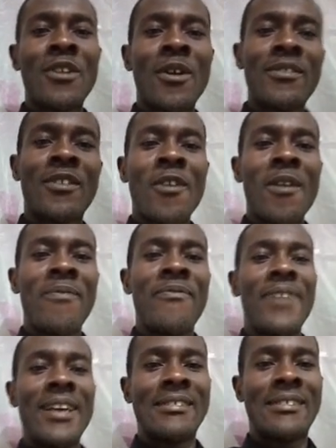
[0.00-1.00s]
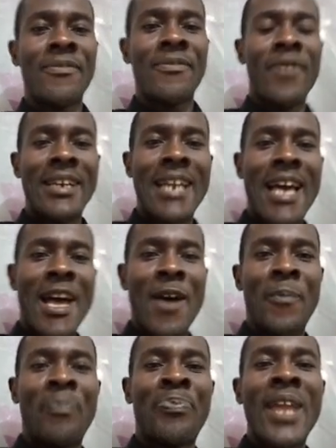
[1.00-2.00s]
The crop pests
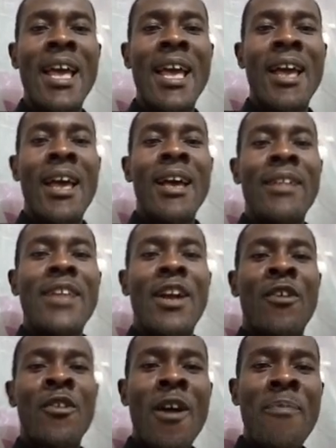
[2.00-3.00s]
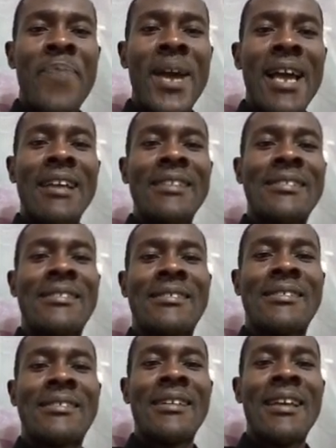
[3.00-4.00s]
can be divided into
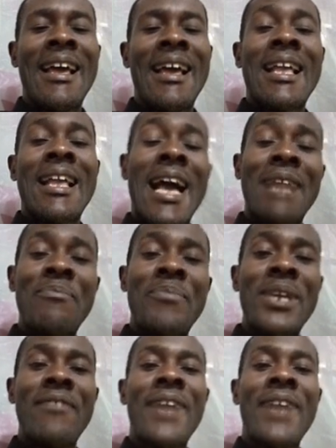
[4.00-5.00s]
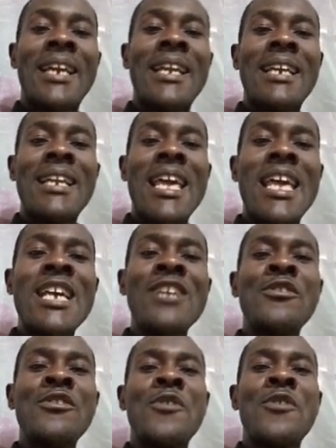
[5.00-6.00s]
5 different types.
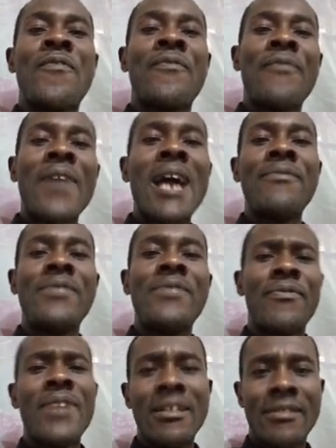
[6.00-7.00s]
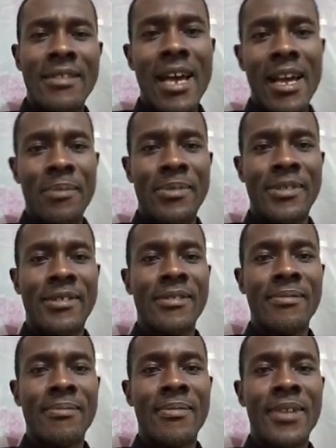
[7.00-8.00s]
Crop pests can be
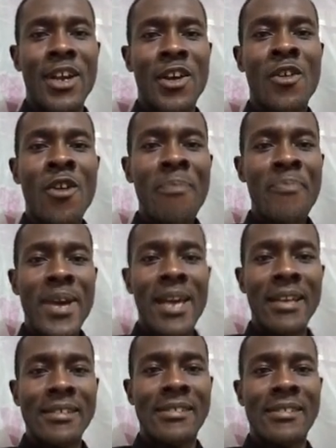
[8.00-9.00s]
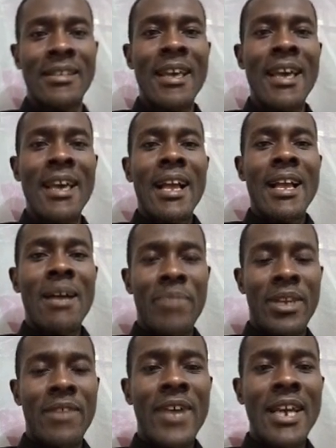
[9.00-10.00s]
divided into 5 different types,
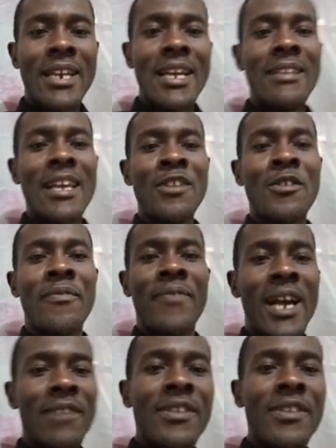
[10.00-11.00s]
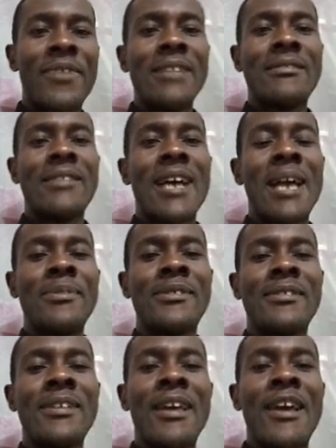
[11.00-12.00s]
which include the leaf
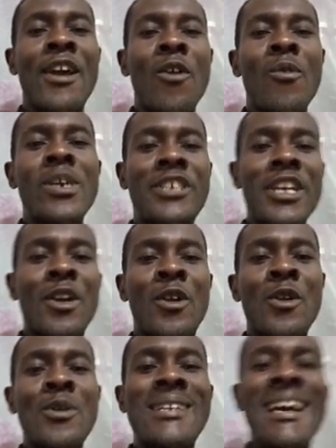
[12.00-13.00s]
feeders.